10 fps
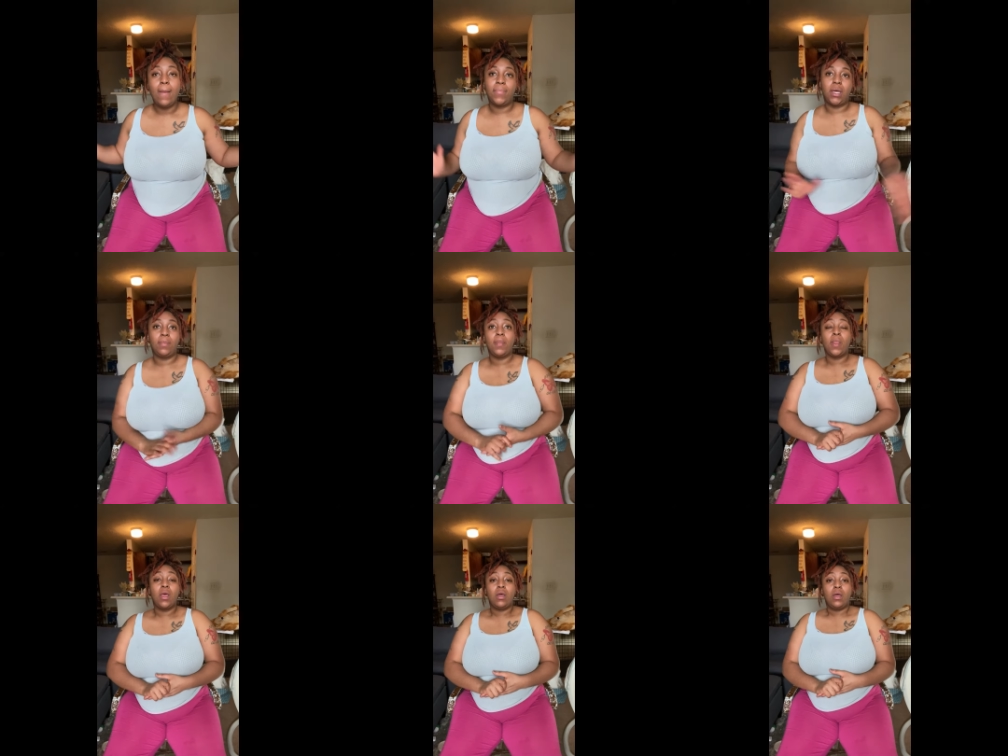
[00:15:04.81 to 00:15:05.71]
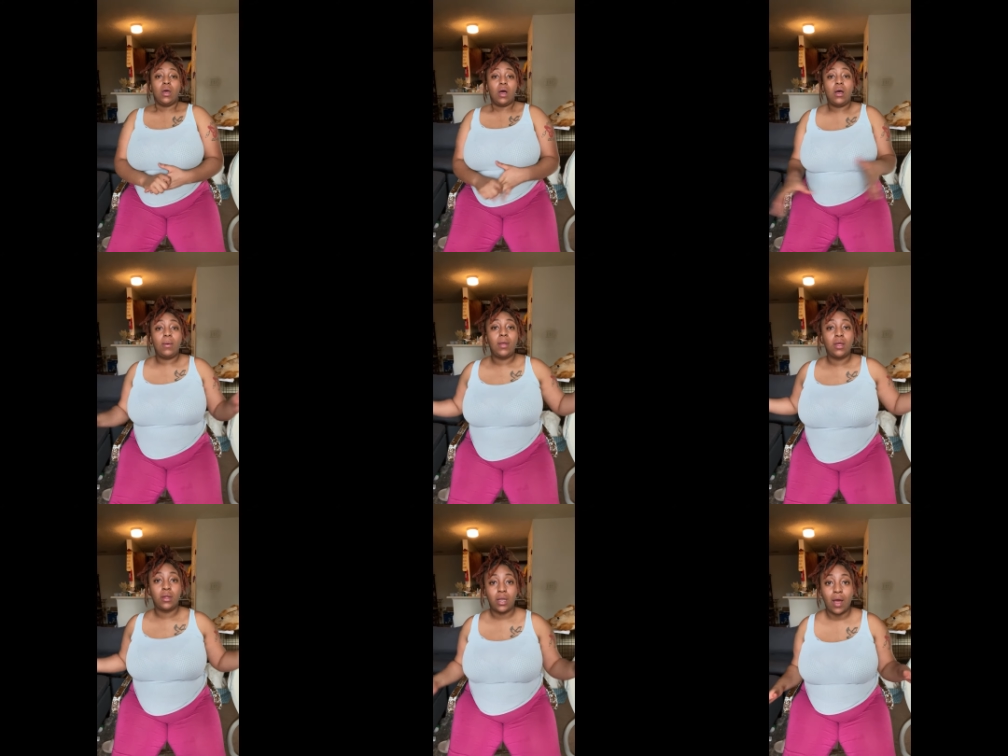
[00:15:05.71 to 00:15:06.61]
But um,
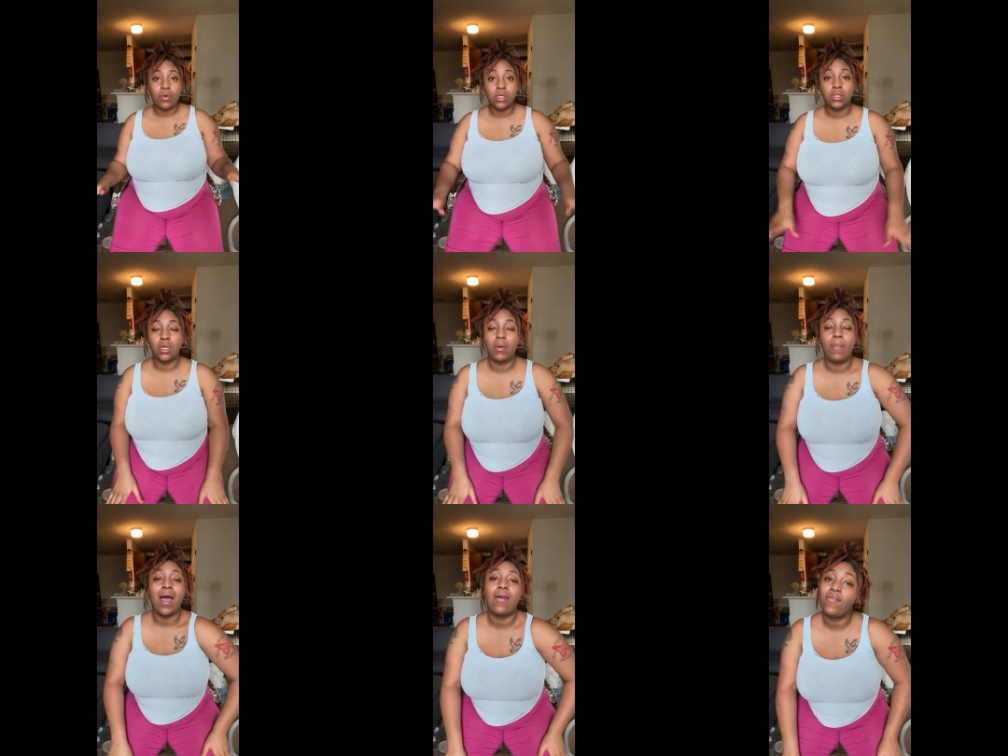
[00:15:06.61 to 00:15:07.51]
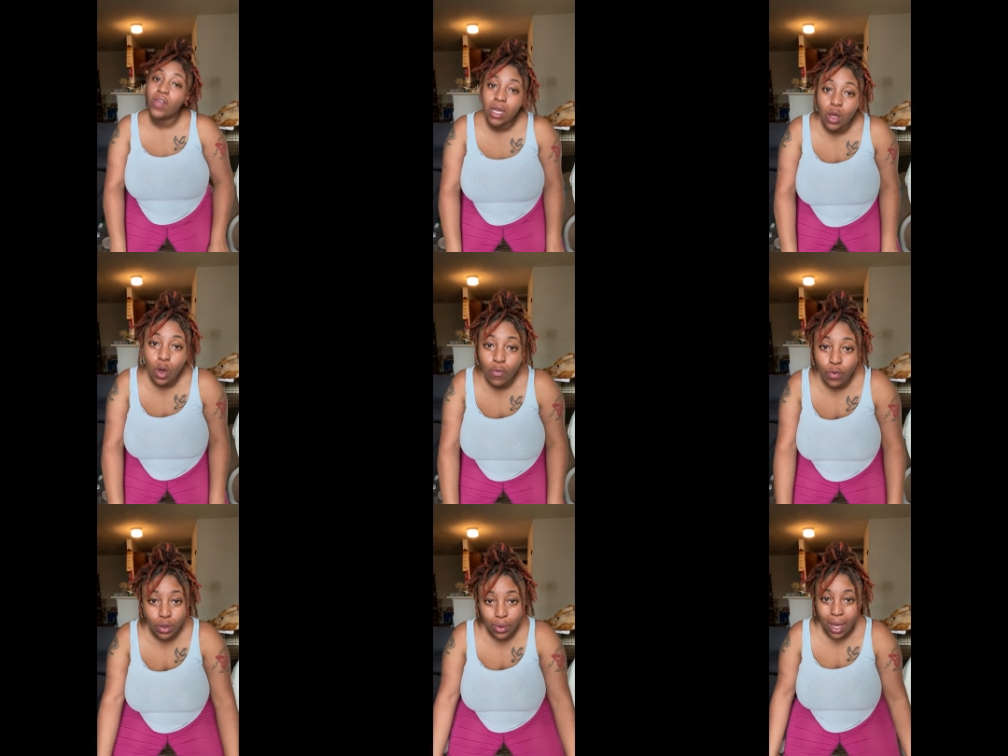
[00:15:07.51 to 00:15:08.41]
that was my video
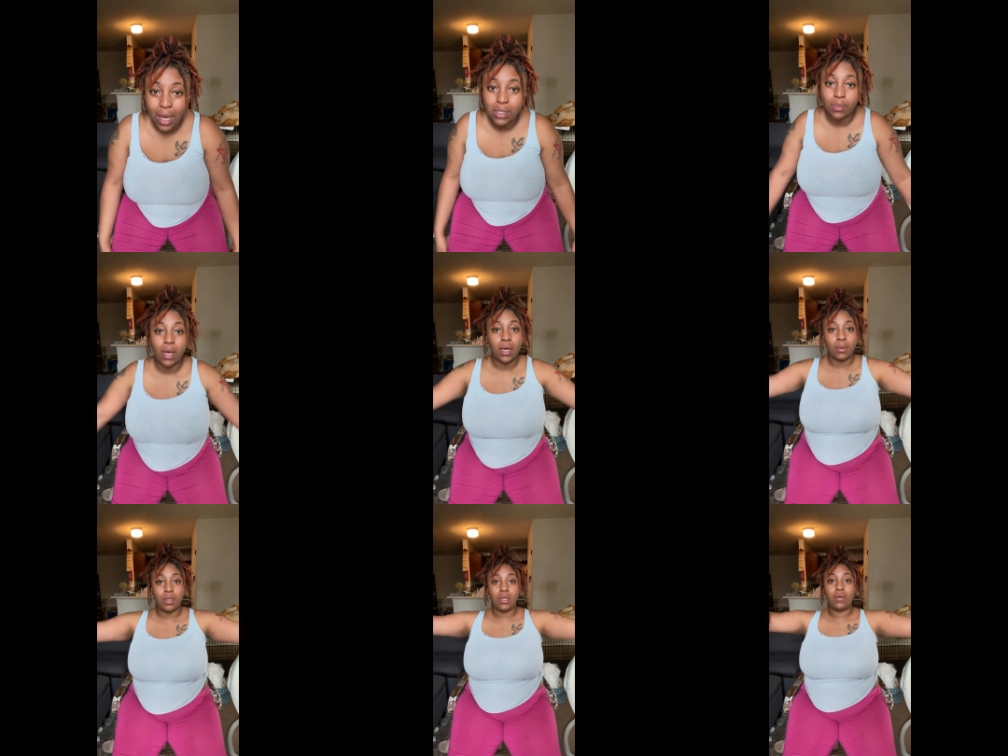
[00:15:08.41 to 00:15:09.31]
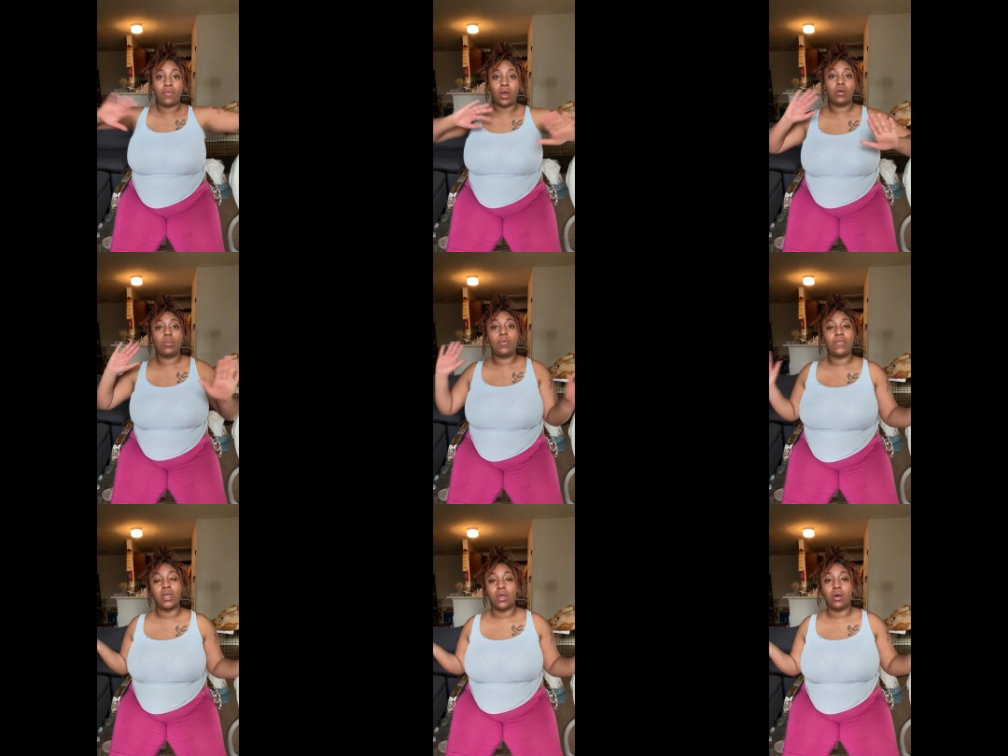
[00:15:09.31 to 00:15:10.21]
for you guys, my completely vulnerable
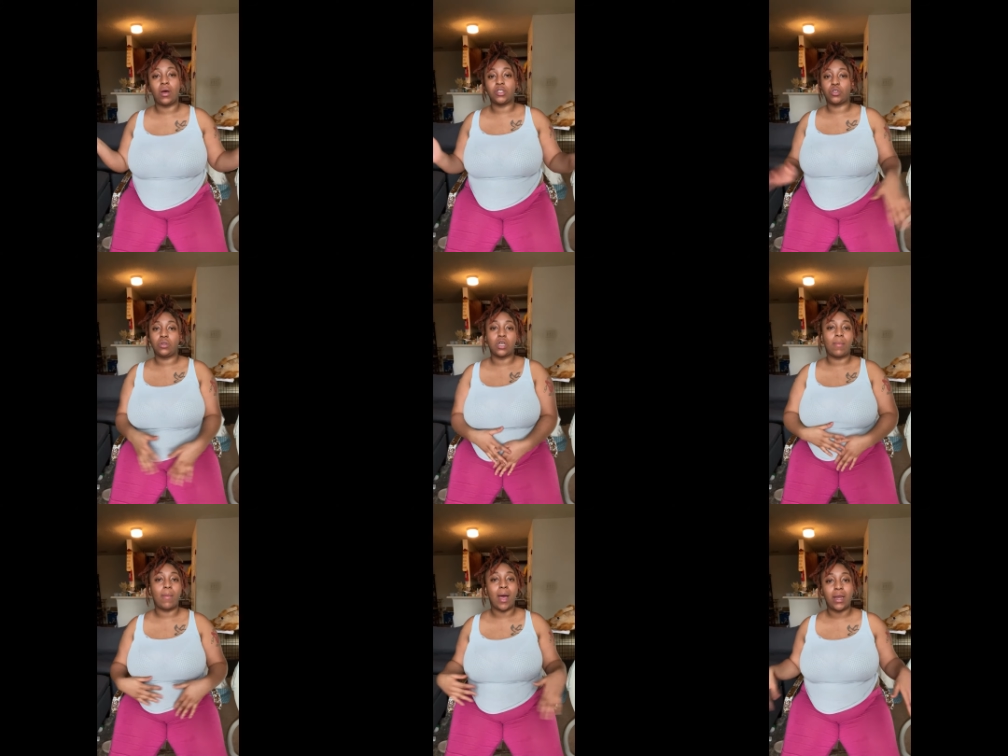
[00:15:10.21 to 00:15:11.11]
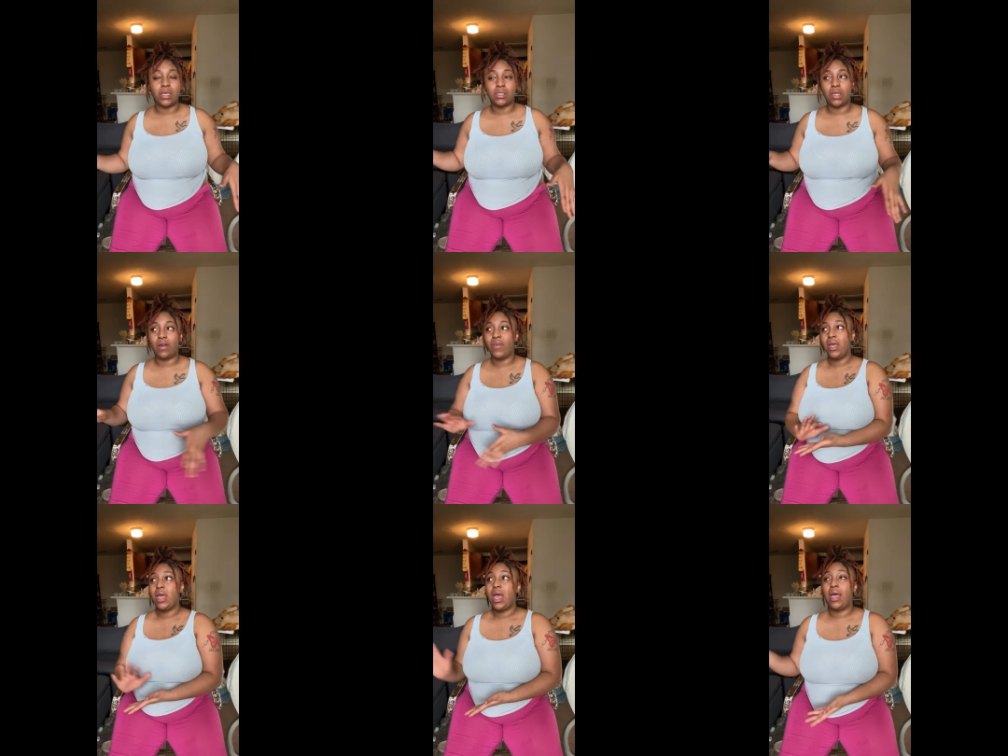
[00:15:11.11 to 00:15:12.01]
video. I showed y'all my body and stuff,
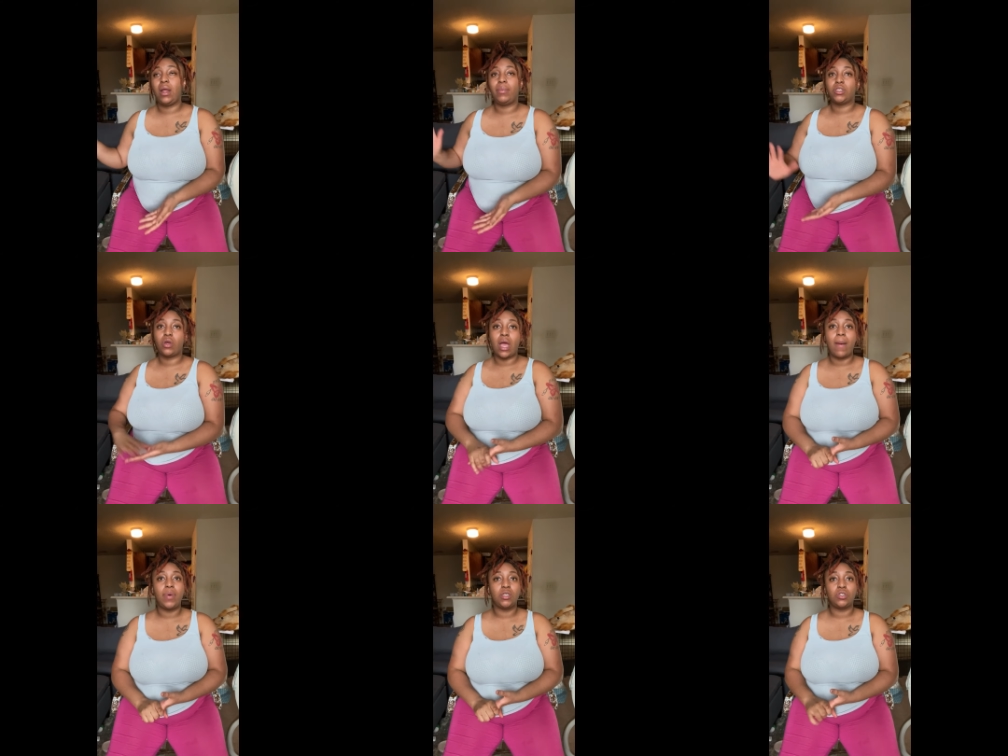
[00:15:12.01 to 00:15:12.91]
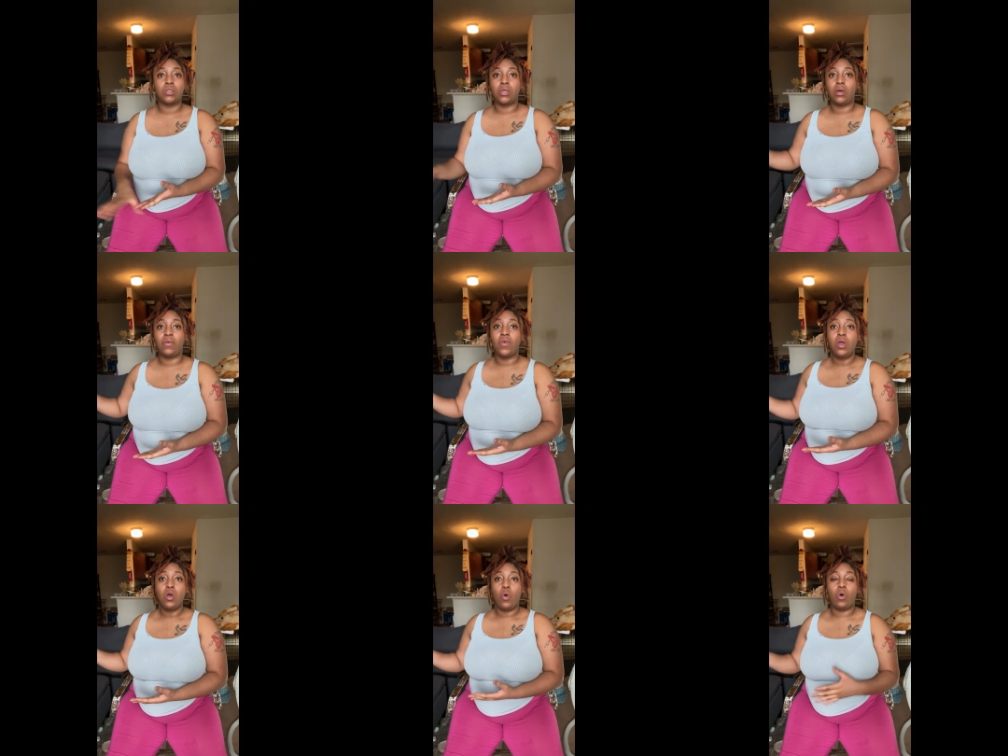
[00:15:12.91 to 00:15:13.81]
and I'm gonna show y'all pictures of
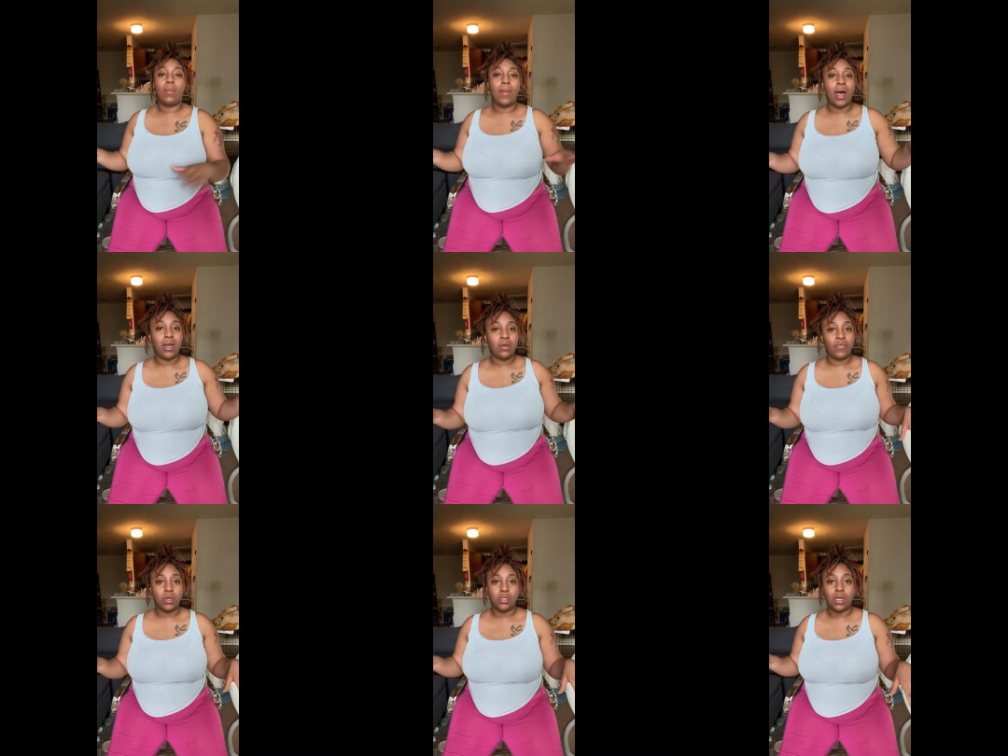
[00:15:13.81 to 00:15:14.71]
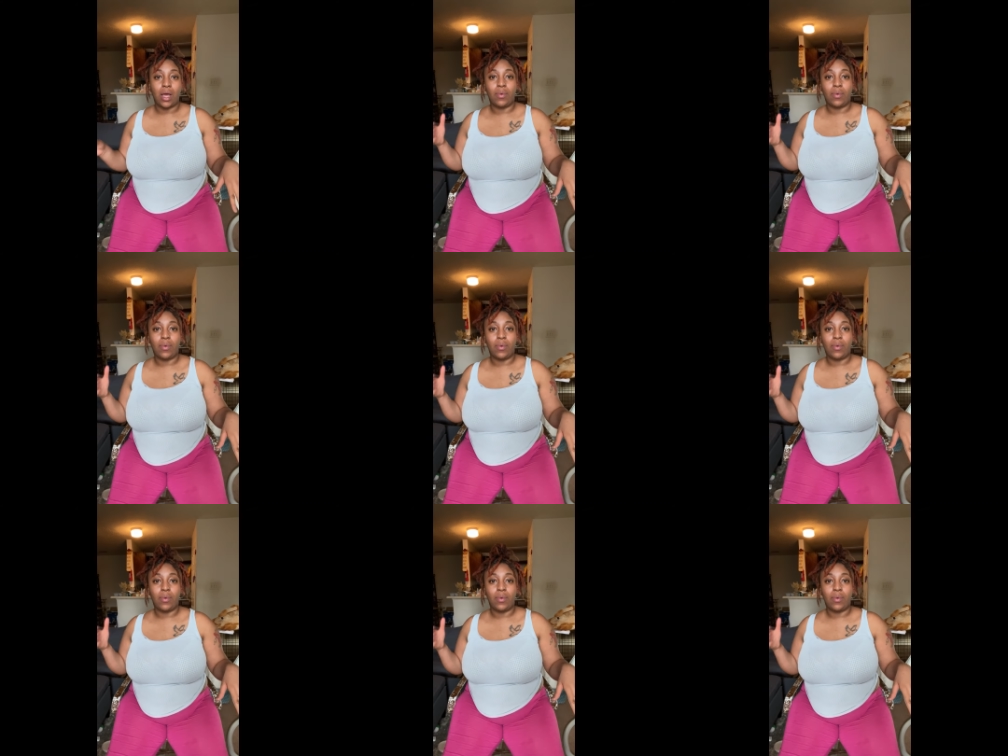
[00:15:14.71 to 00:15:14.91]
what my body first looked like